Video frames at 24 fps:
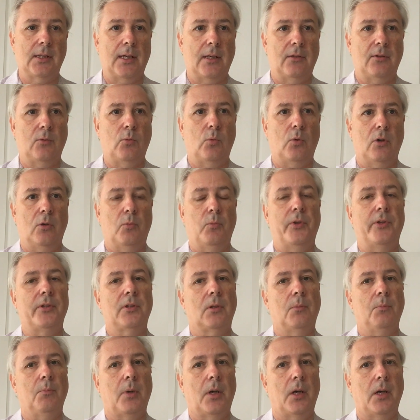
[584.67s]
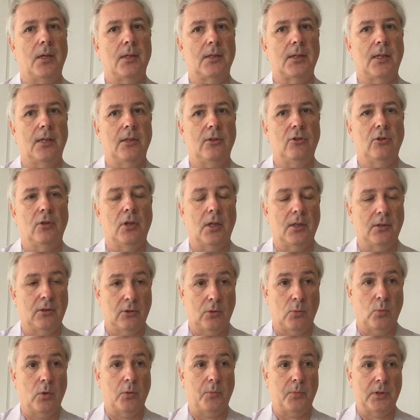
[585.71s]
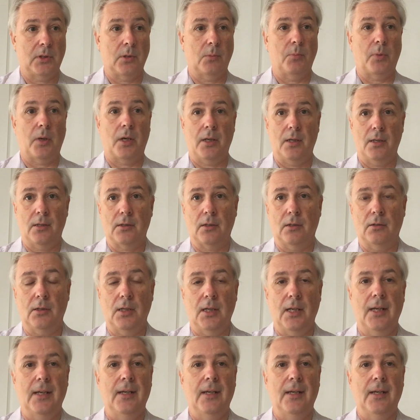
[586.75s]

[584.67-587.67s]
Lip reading: how to work with some buyers and